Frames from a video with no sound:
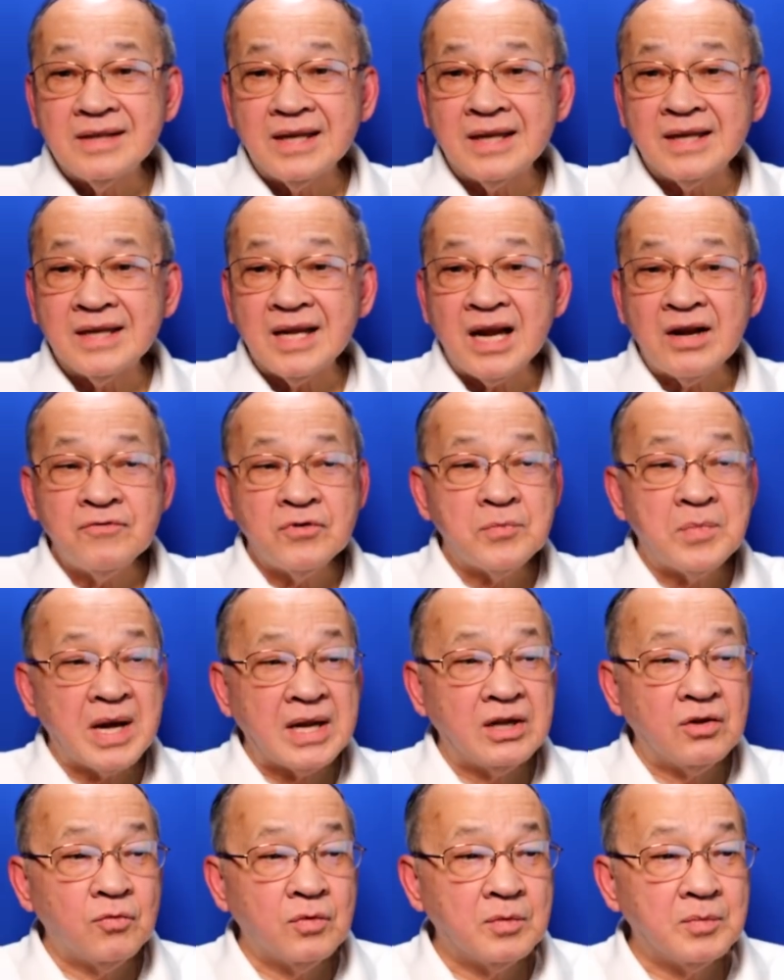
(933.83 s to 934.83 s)
and
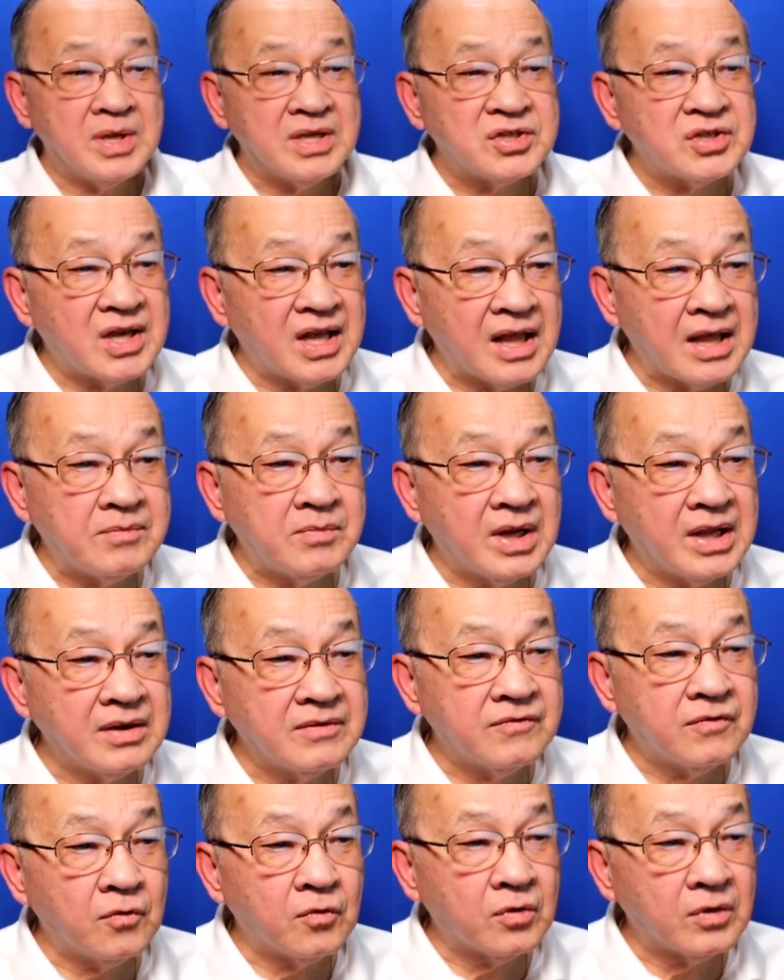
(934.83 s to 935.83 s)
everybody will be
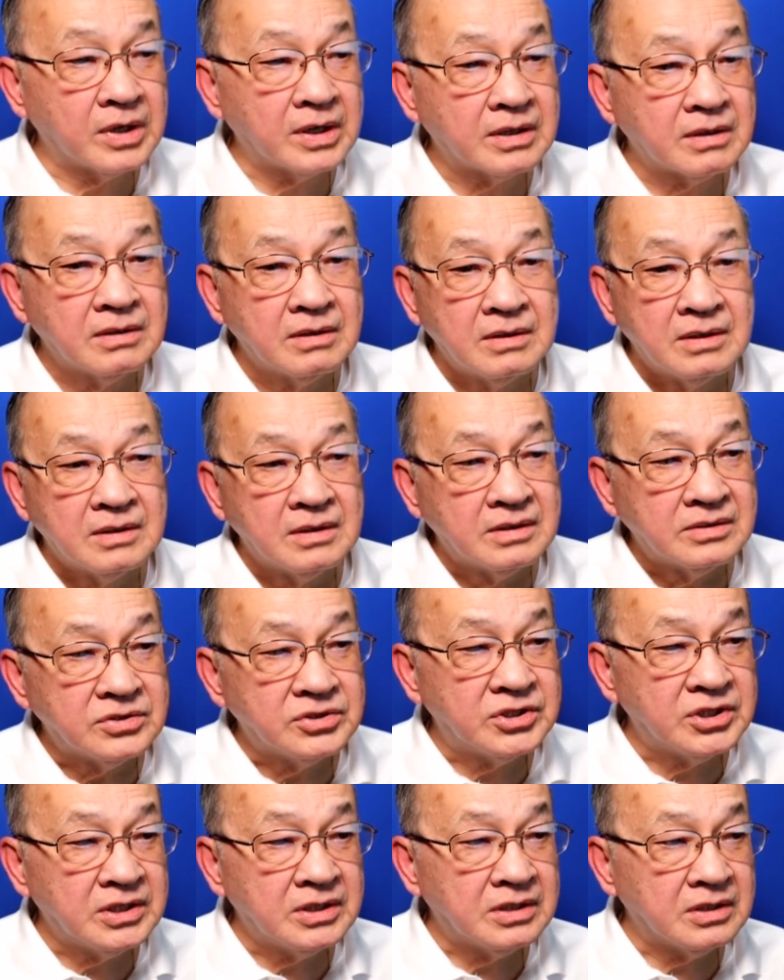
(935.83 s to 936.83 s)
scrambling for,
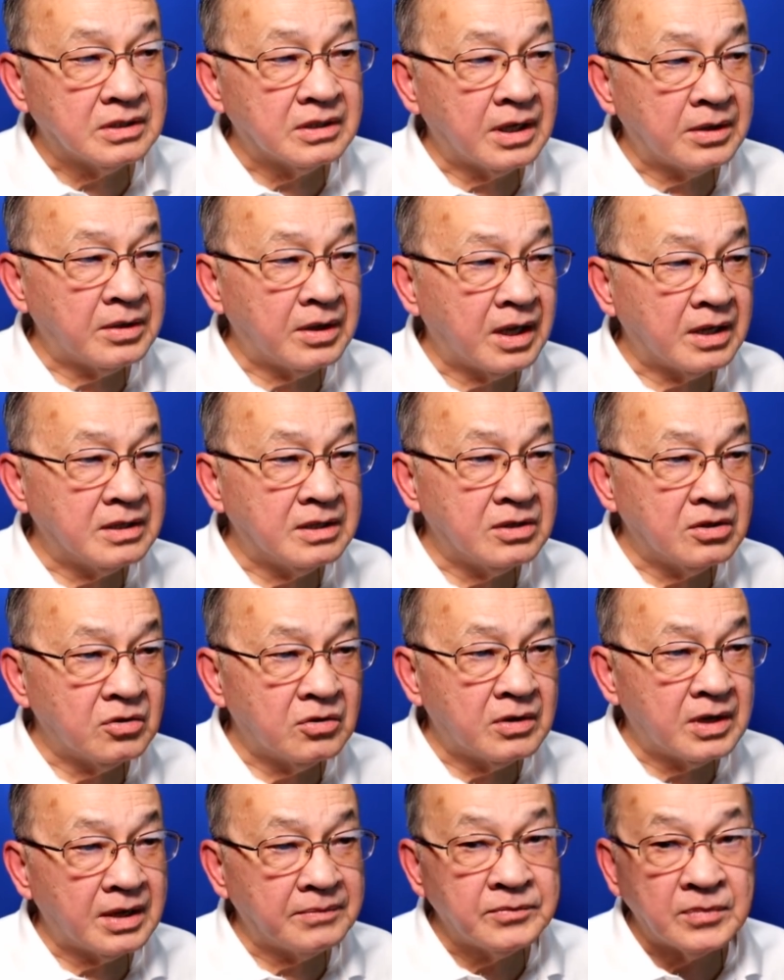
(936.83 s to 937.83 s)
gee, I didn't
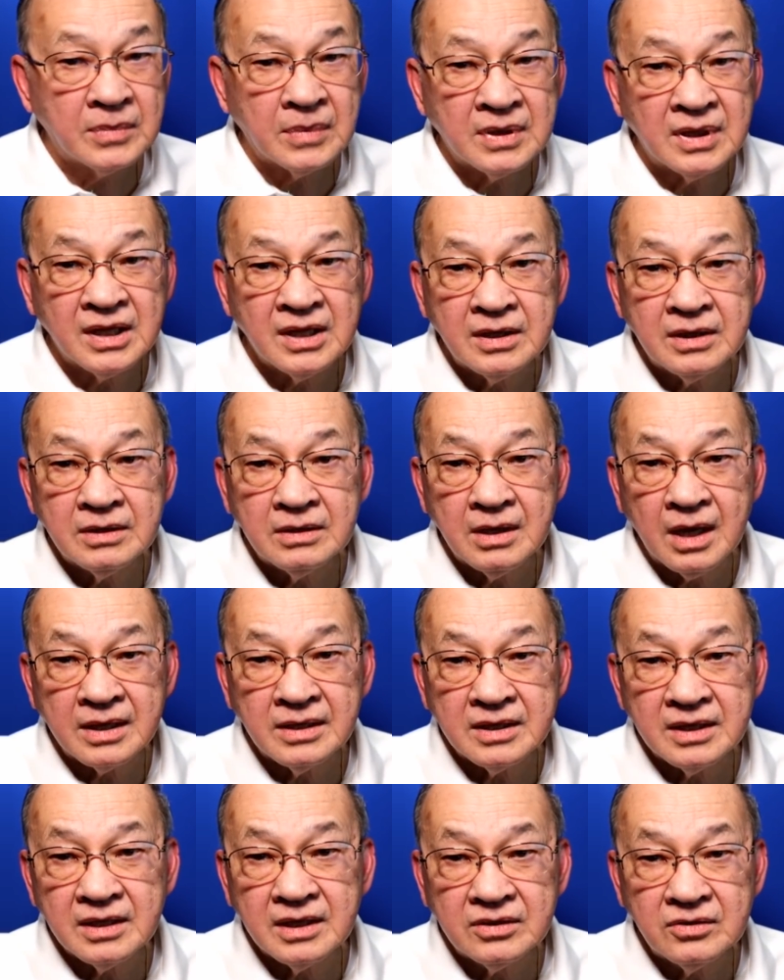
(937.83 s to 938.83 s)
know I
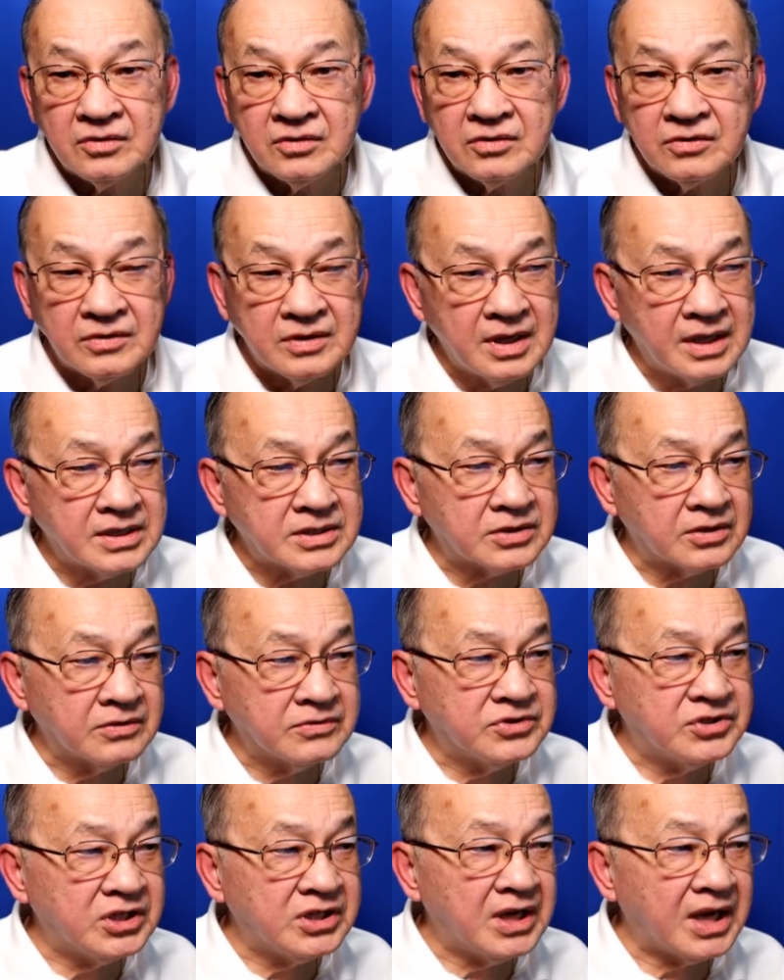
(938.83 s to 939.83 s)
needed to do this.
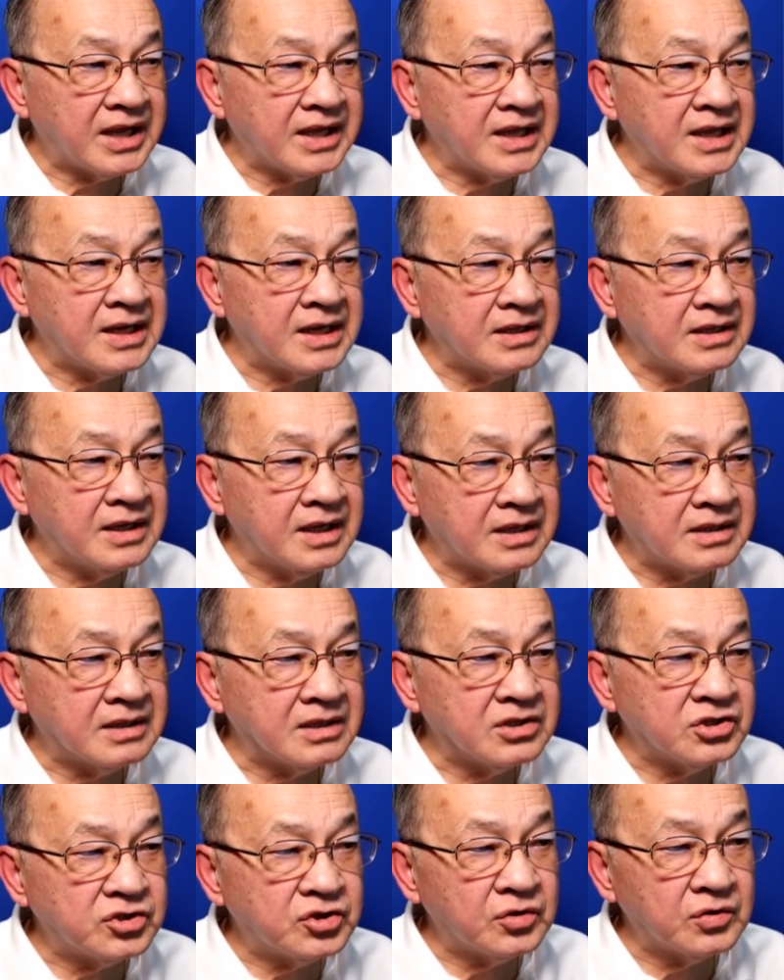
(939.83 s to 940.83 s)
Oh, gee, I cannot get
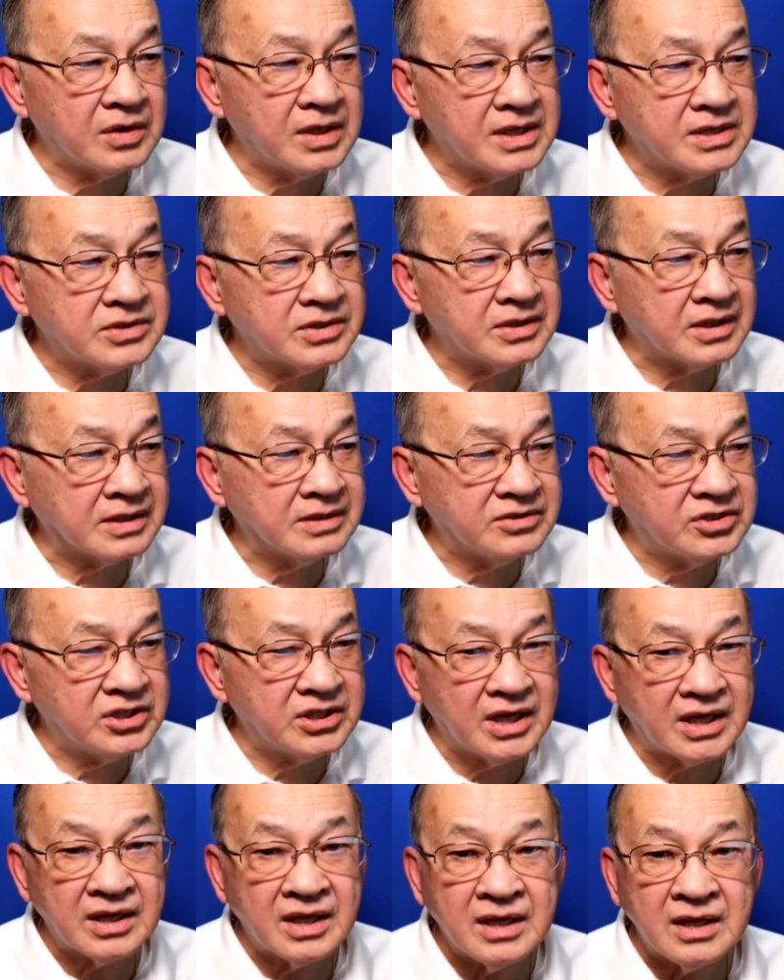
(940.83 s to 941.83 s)
insurance. Oh,
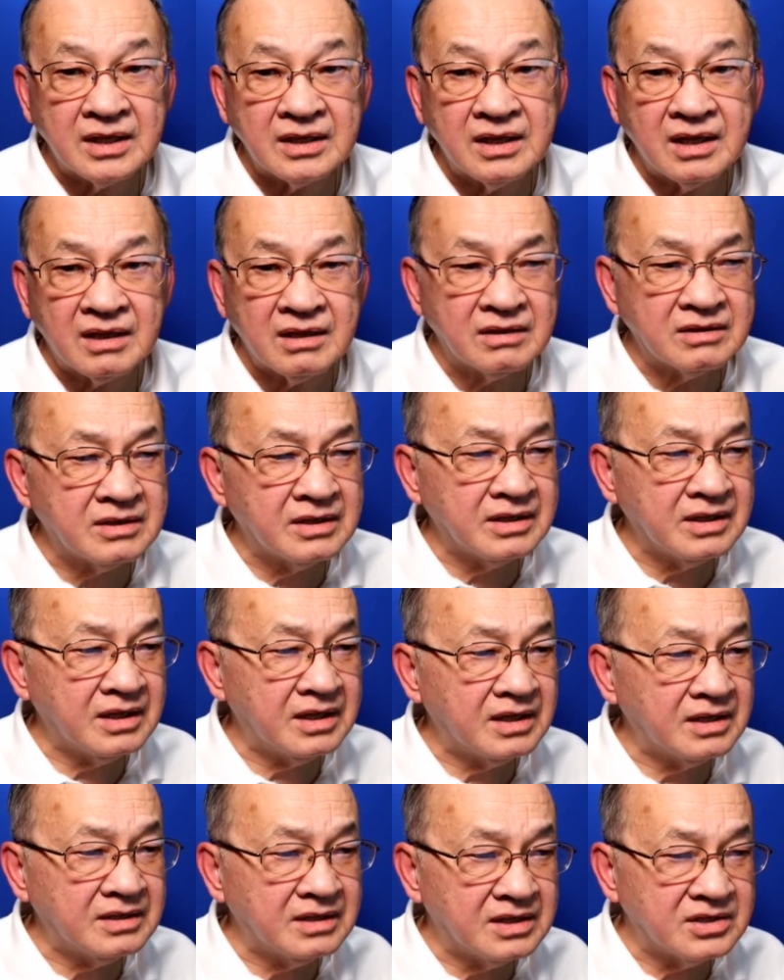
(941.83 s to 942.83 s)
gee, I cannot get return
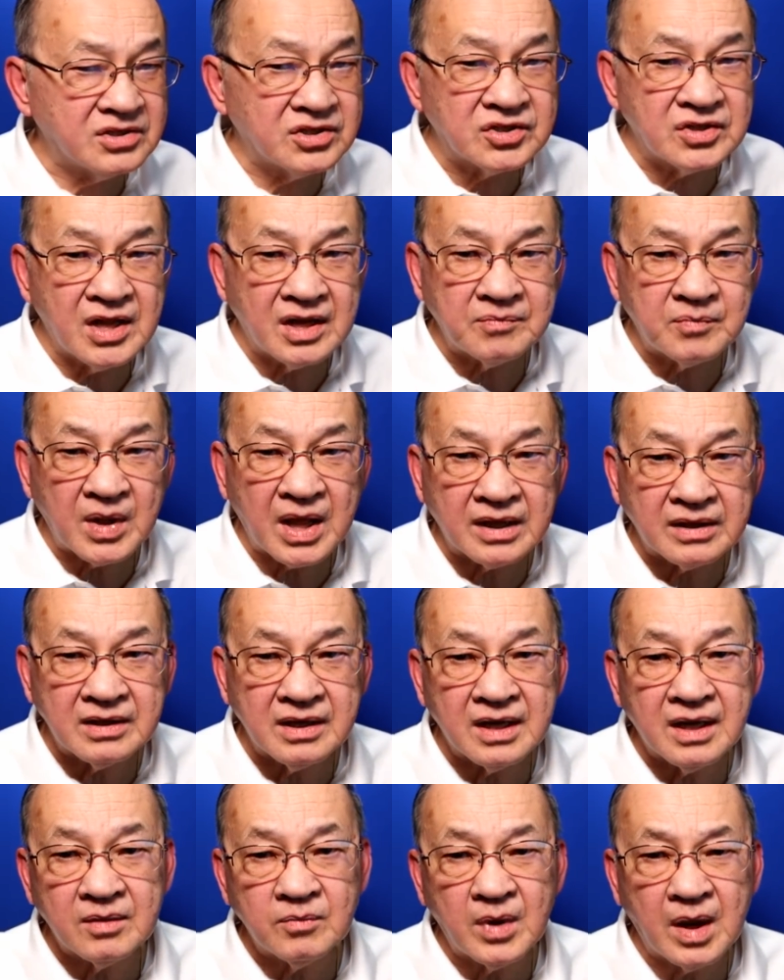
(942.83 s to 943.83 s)
ticket. This is not
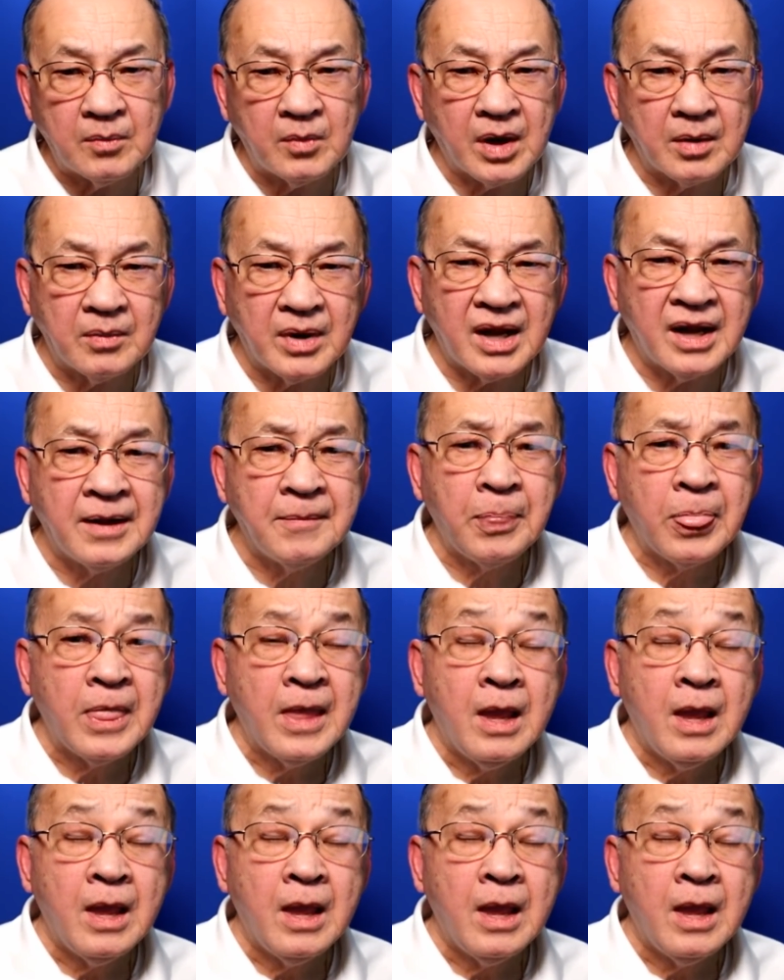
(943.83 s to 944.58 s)
practical, blah, blah, blah.